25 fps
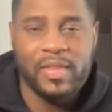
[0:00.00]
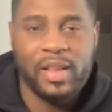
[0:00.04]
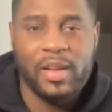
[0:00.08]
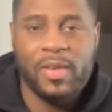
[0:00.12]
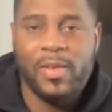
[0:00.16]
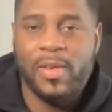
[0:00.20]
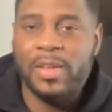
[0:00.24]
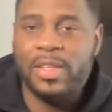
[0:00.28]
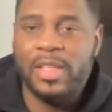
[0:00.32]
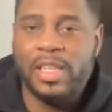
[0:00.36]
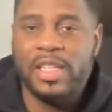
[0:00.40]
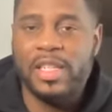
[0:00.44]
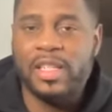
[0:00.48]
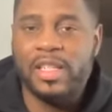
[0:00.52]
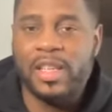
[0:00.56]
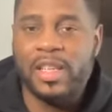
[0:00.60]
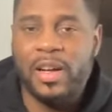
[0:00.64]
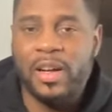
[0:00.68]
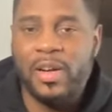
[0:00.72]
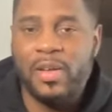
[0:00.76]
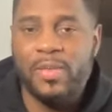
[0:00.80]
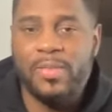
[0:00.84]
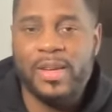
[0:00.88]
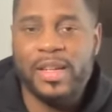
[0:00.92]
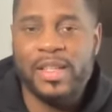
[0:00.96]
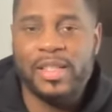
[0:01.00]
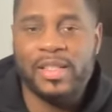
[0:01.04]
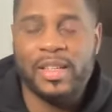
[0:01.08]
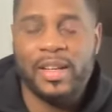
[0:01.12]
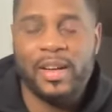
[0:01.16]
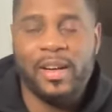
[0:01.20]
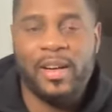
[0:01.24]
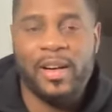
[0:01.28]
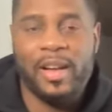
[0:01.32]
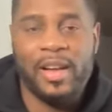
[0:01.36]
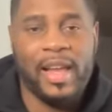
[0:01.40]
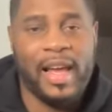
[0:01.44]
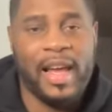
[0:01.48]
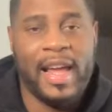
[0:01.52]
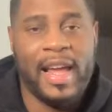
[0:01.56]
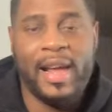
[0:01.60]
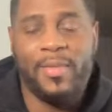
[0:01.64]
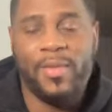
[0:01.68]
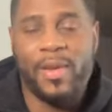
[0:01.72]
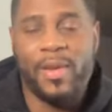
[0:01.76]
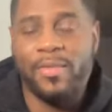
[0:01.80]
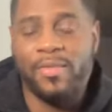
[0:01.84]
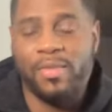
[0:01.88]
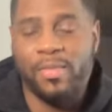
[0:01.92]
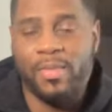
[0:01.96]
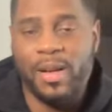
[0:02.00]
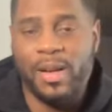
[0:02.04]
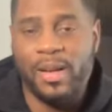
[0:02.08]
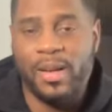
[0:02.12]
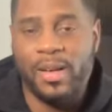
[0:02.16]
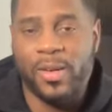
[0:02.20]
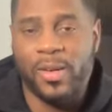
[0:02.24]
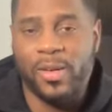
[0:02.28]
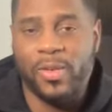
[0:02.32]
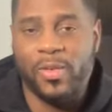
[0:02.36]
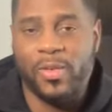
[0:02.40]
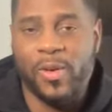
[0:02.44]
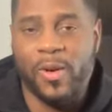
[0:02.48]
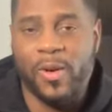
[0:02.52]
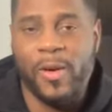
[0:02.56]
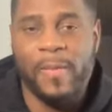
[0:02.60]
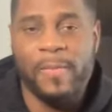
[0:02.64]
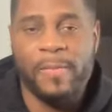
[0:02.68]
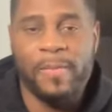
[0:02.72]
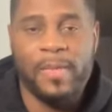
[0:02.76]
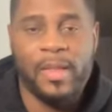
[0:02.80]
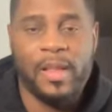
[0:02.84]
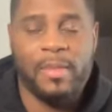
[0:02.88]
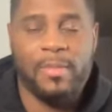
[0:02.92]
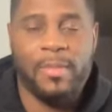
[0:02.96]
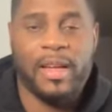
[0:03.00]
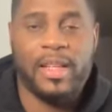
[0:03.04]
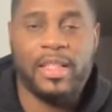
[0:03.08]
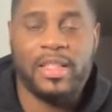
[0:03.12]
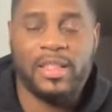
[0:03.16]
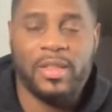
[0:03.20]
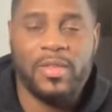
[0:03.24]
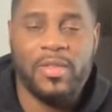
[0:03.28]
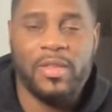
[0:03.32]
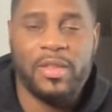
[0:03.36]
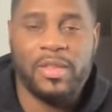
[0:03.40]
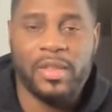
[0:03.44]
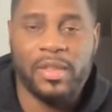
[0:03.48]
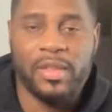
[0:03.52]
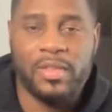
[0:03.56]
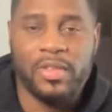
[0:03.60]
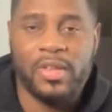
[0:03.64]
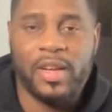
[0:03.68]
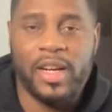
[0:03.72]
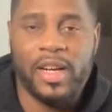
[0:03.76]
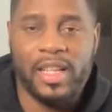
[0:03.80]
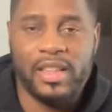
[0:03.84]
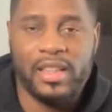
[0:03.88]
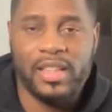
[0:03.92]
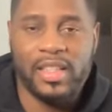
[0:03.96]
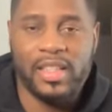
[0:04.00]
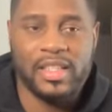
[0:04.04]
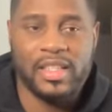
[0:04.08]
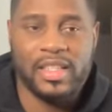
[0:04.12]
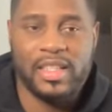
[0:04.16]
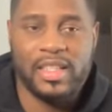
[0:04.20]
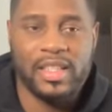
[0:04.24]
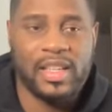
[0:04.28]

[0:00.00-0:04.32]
Or is it just a whole bunch of, oh, that ain't work for my uncle or my so-and-so tried this?